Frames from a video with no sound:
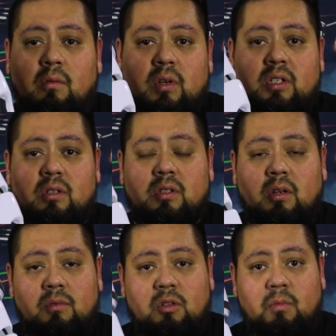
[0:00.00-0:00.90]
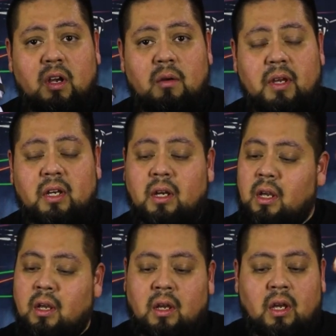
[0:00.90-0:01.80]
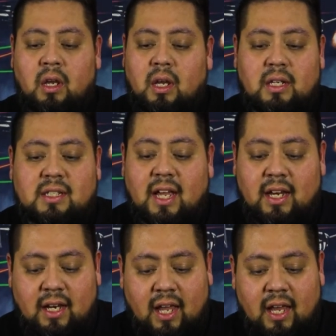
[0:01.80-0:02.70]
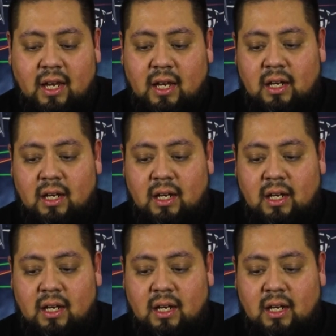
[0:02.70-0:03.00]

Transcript: original Stormtrooper helmet, it's night and day.